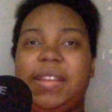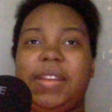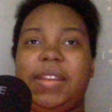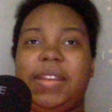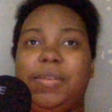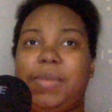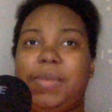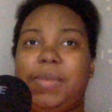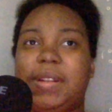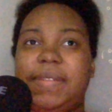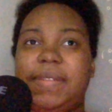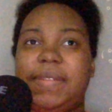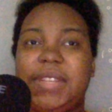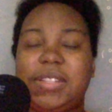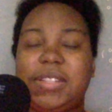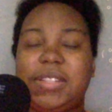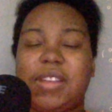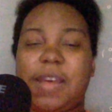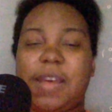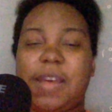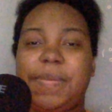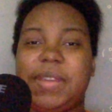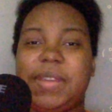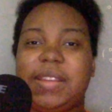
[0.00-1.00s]
and relevant
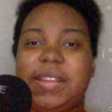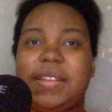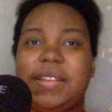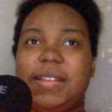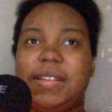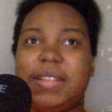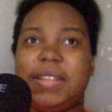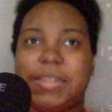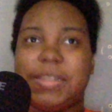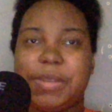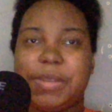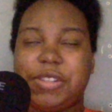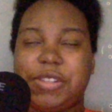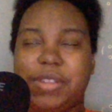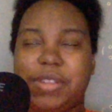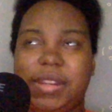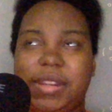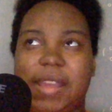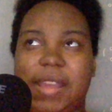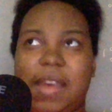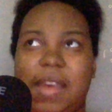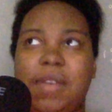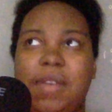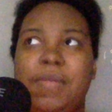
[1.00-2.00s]
topic, especially
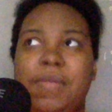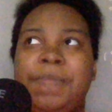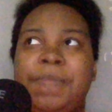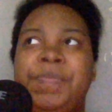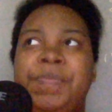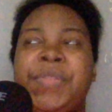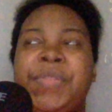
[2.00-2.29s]
now,